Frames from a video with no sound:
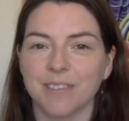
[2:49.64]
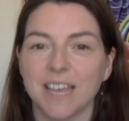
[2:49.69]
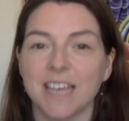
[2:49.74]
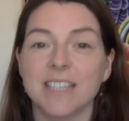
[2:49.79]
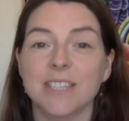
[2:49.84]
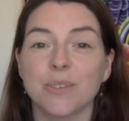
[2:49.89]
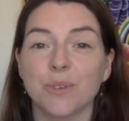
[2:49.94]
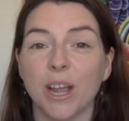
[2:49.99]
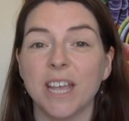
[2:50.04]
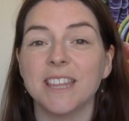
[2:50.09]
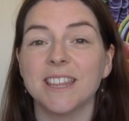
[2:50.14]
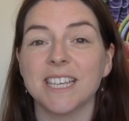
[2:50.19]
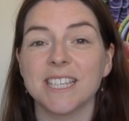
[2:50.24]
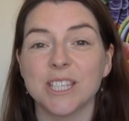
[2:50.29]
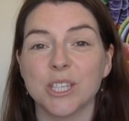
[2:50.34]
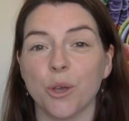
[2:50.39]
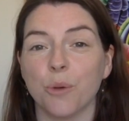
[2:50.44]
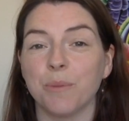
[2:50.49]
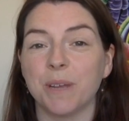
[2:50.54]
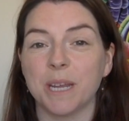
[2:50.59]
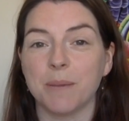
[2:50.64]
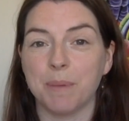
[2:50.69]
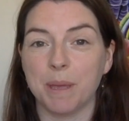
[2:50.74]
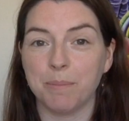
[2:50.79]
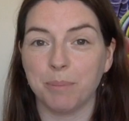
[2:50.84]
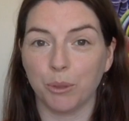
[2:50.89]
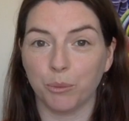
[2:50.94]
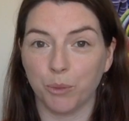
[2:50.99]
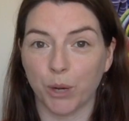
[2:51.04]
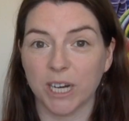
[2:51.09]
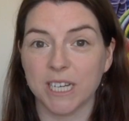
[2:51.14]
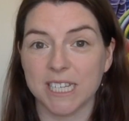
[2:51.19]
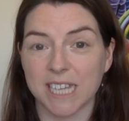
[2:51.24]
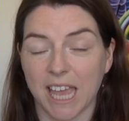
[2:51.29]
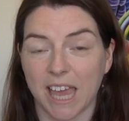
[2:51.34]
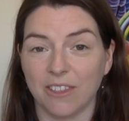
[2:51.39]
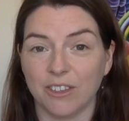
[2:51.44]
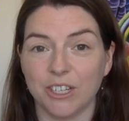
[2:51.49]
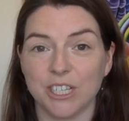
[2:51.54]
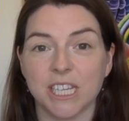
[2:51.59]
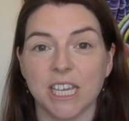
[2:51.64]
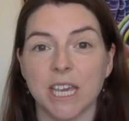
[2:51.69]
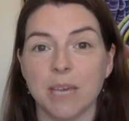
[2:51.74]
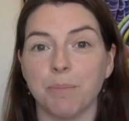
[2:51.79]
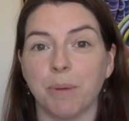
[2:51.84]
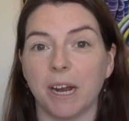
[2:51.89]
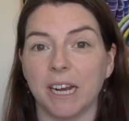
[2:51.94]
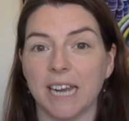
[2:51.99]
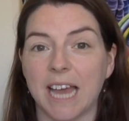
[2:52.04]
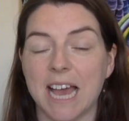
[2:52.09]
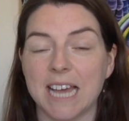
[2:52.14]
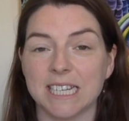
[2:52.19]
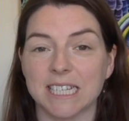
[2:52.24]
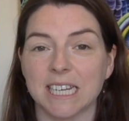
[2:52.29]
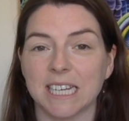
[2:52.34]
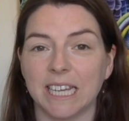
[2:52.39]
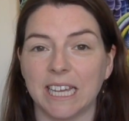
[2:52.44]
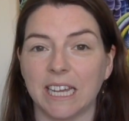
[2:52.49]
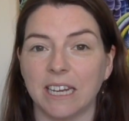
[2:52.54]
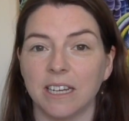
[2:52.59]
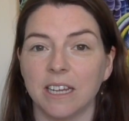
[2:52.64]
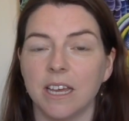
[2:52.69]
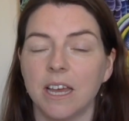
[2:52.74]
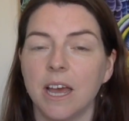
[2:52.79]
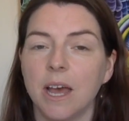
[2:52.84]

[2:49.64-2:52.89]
It's great that so many people work together to keep our land clean,